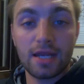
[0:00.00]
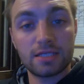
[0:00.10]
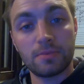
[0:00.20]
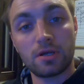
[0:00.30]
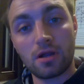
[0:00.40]

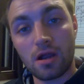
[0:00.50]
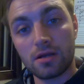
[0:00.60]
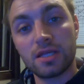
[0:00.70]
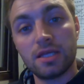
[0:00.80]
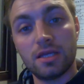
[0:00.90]
Andy
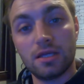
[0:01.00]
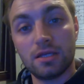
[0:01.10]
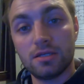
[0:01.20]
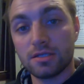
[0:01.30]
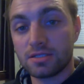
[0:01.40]
Smedegard,
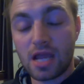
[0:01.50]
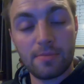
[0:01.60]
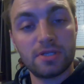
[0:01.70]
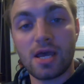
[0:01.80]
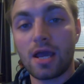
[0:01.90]
he does
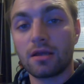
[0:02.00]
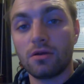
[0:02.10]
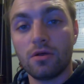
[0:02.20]
Time Attack and